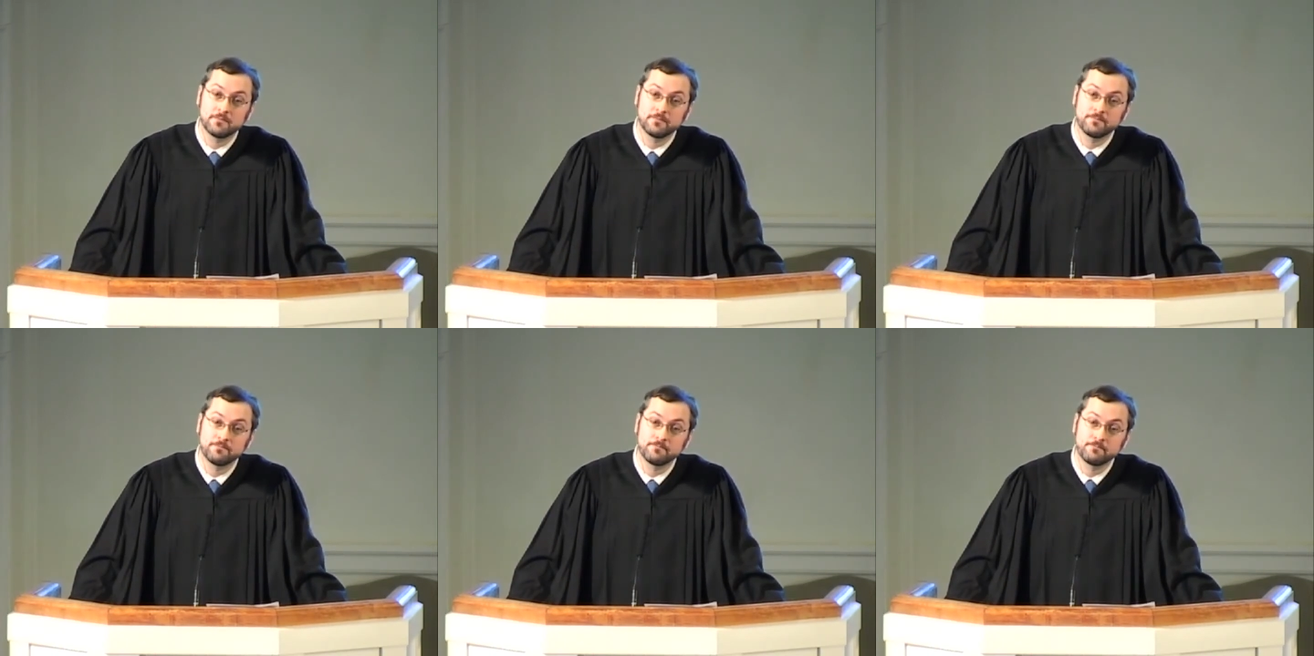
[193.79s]

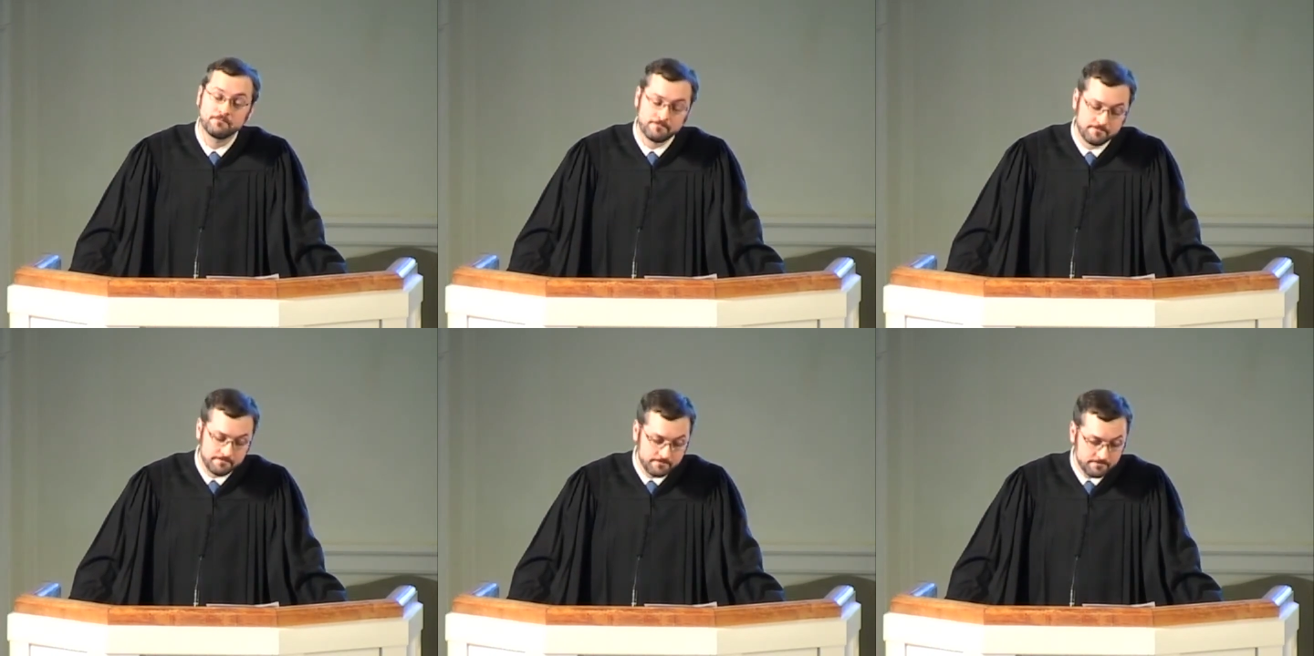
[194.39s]

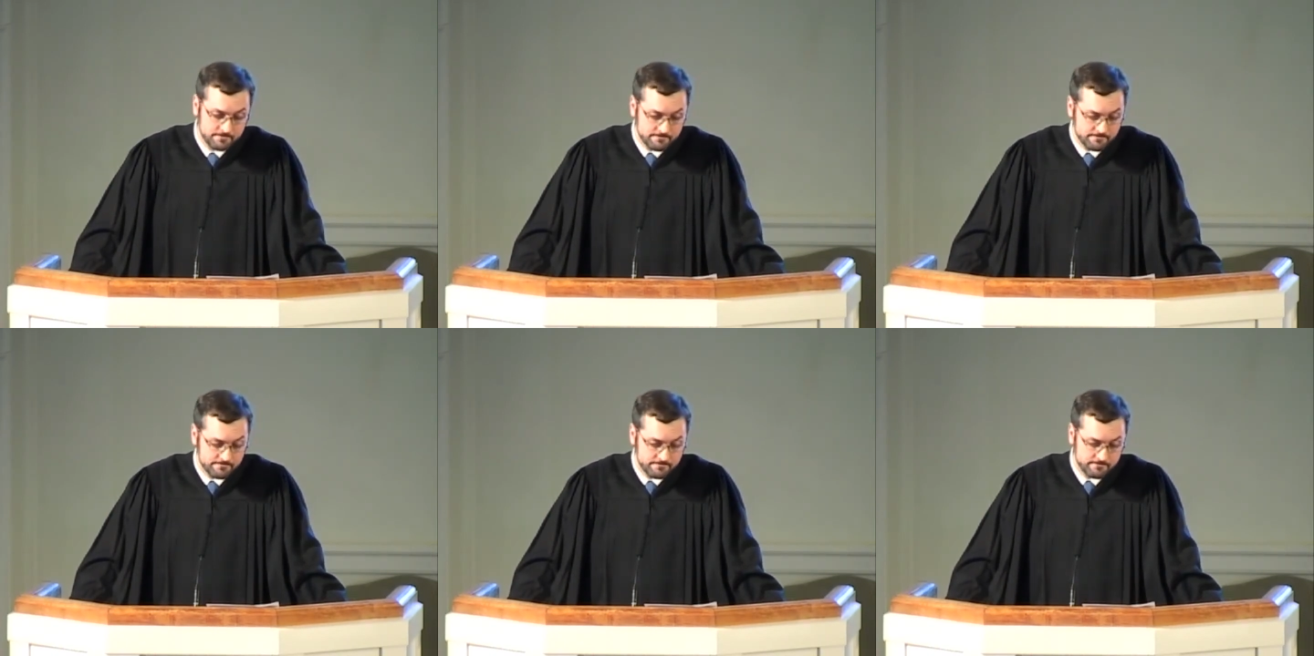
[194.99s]

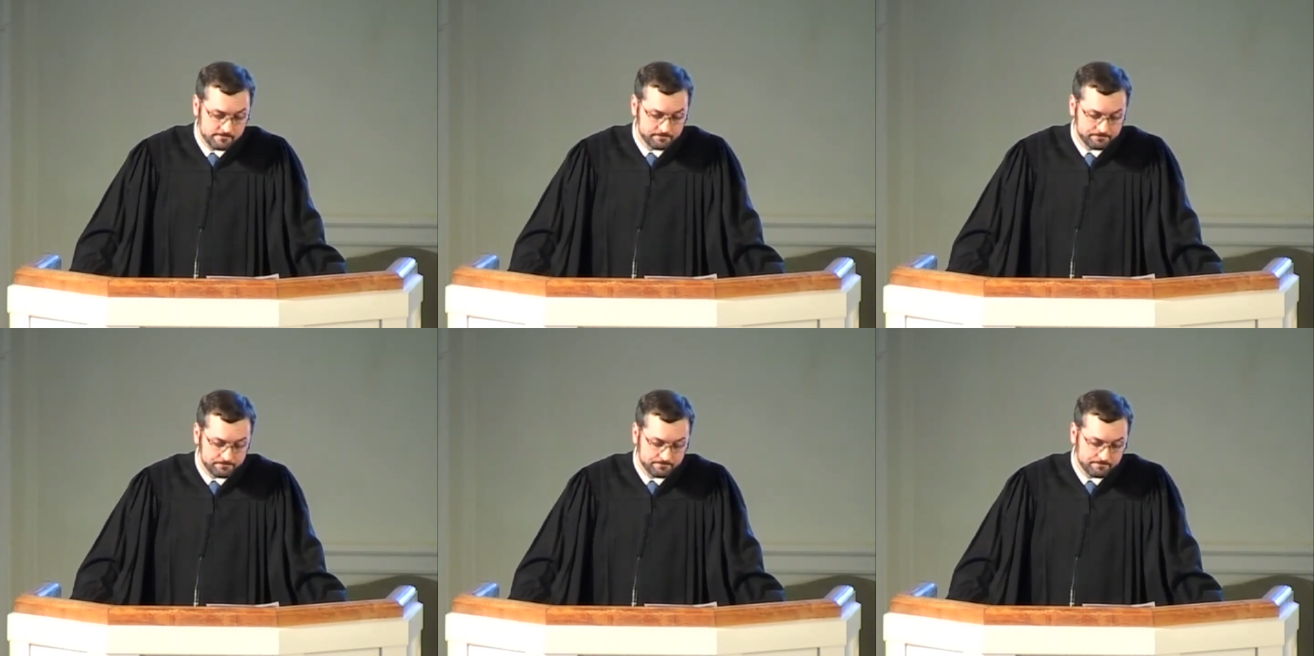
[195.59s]

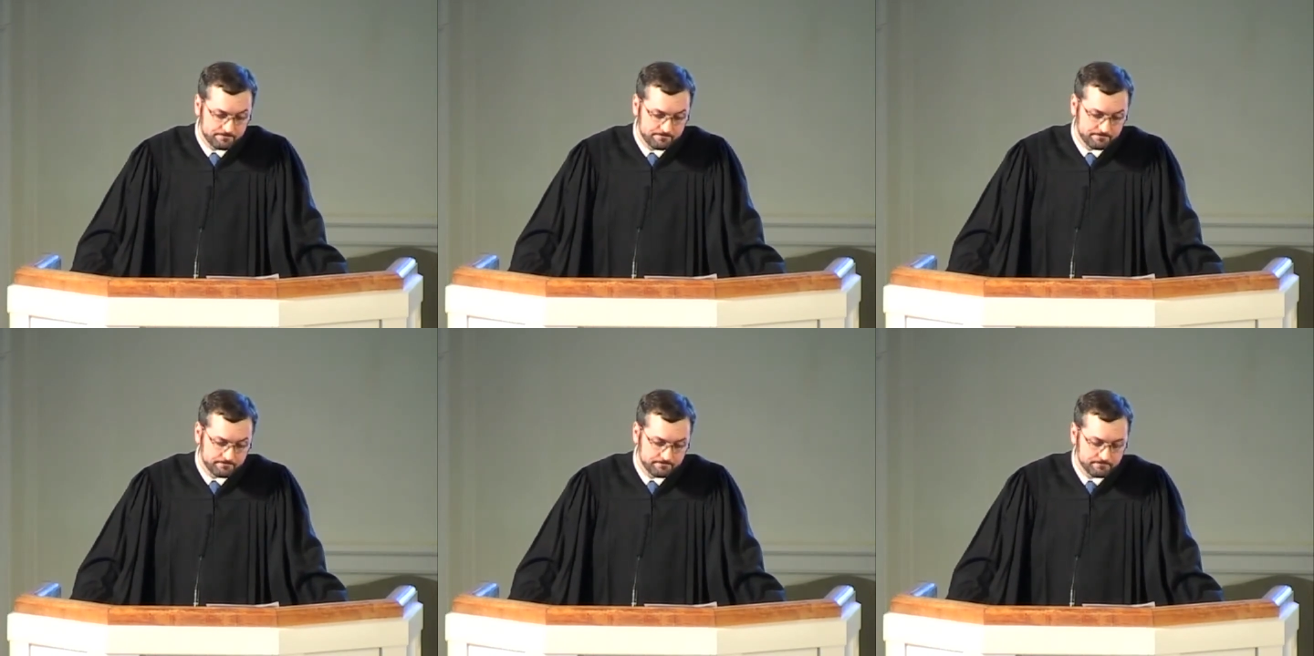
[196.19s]

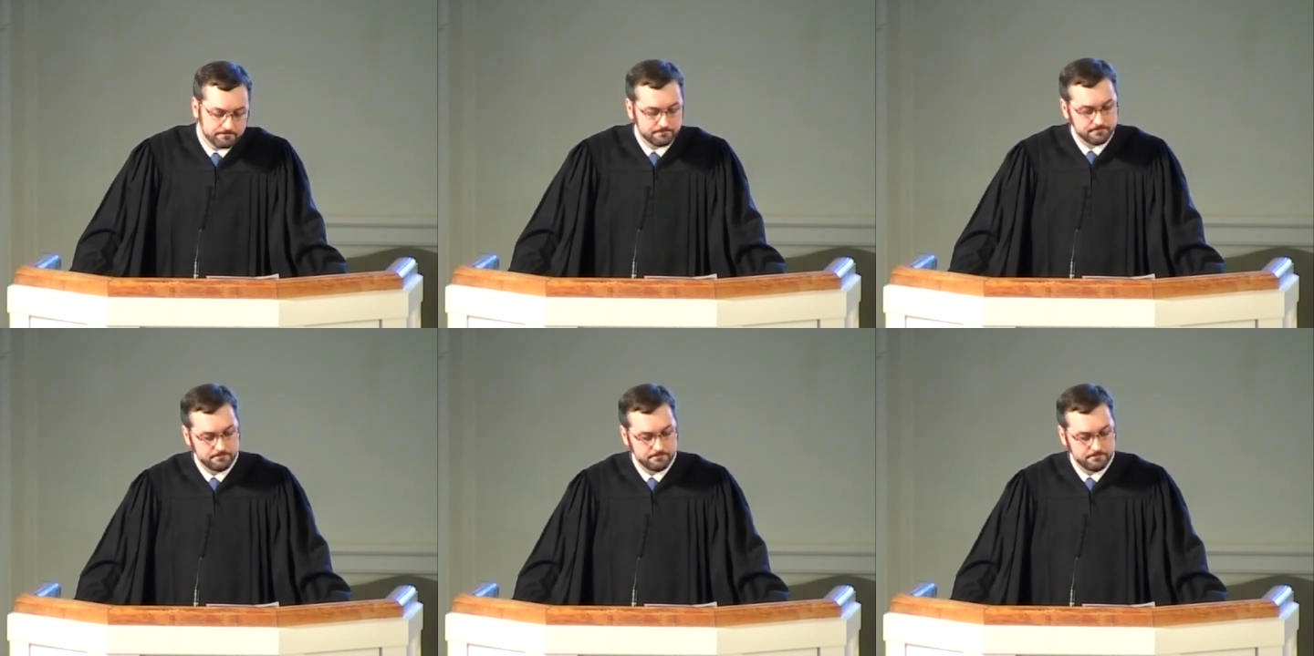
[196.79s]
(silence)